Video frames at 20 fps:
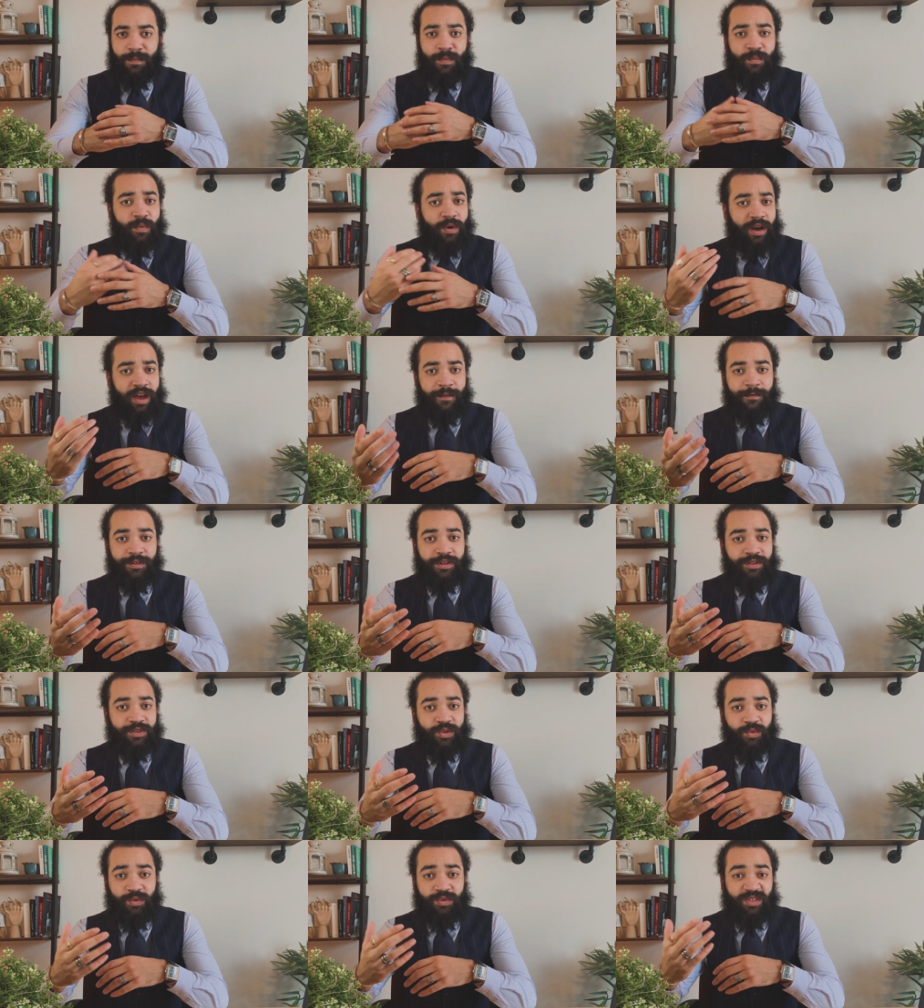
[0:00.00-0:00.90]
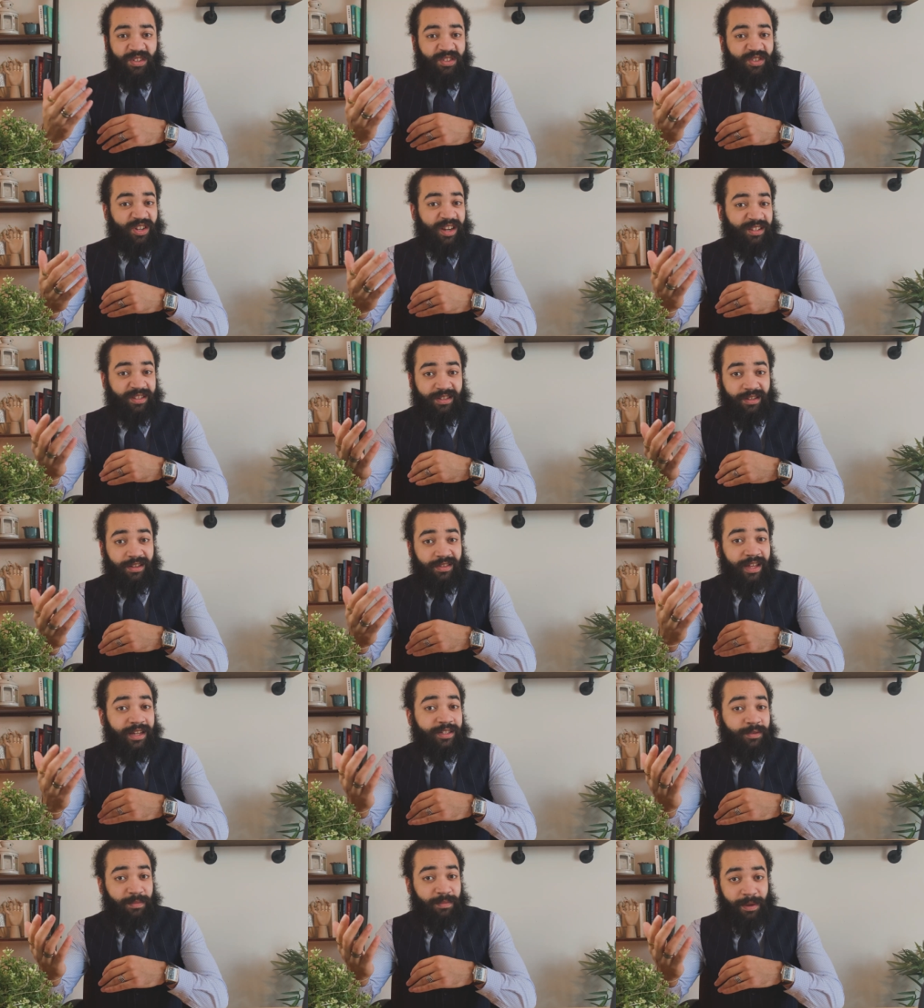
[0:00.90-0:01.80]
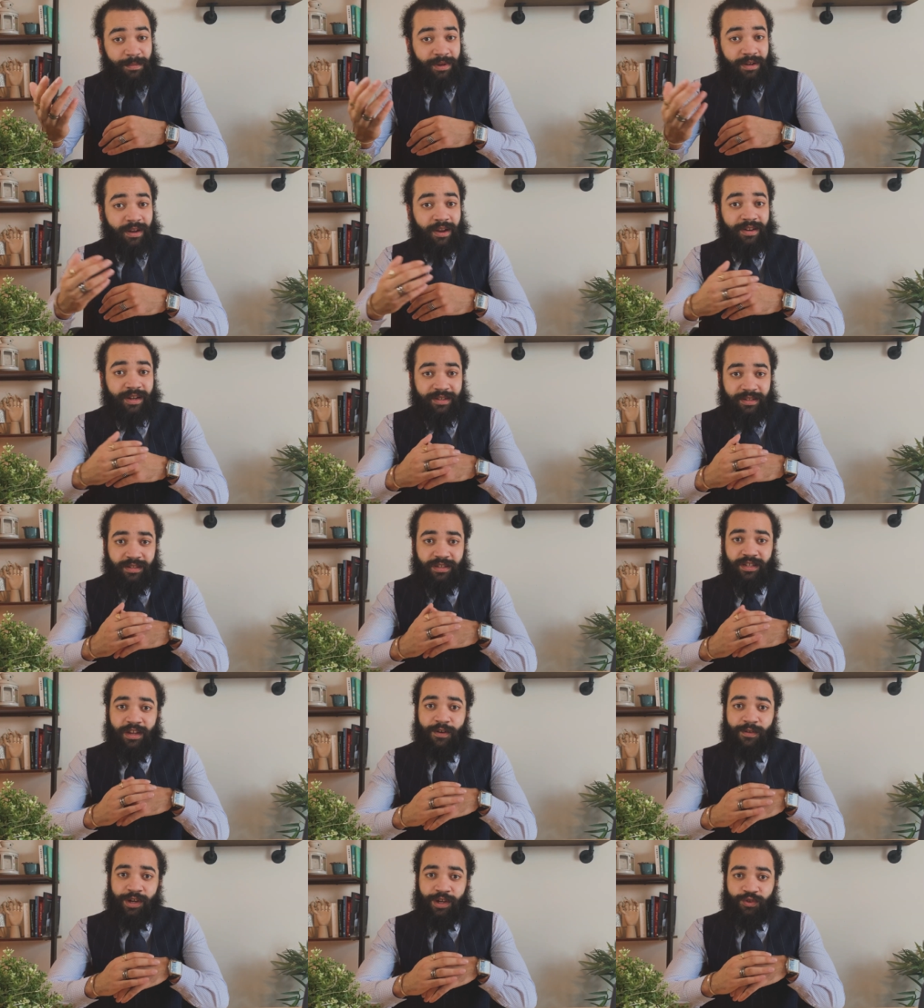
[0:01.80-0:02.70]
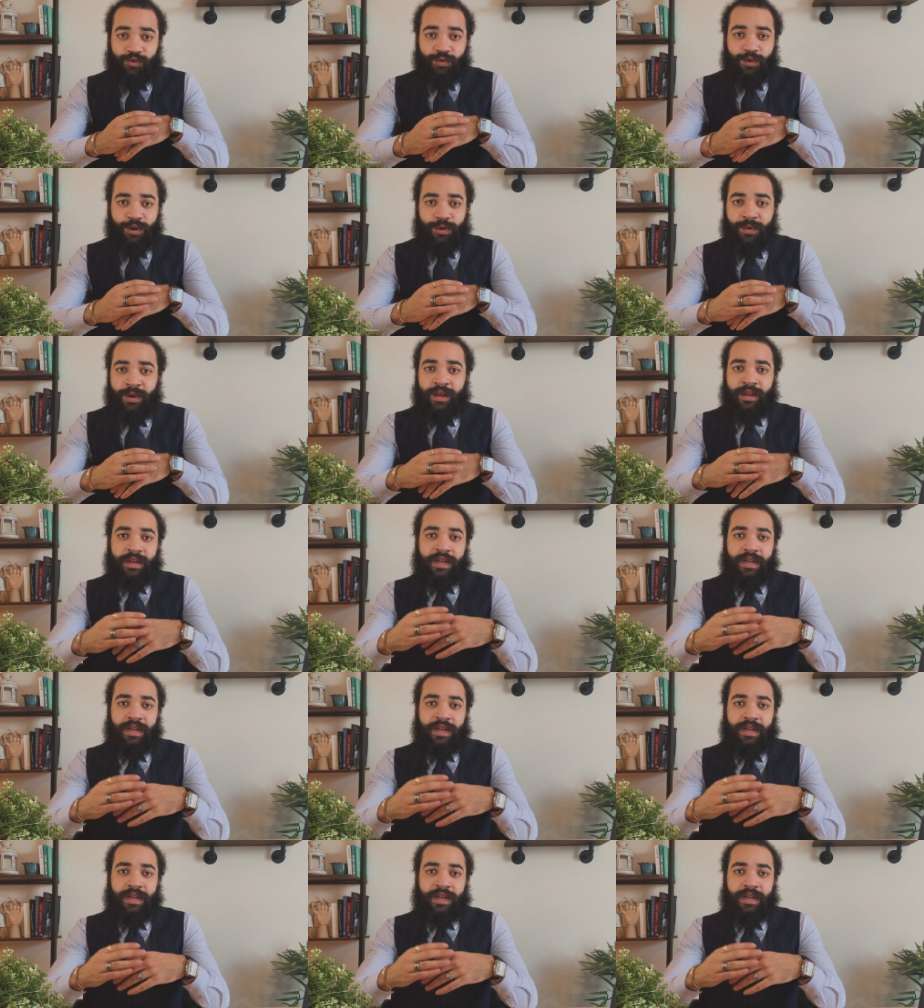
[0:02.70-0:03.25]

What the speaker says: and what evidence would suggest that that's maybe not necessarily true?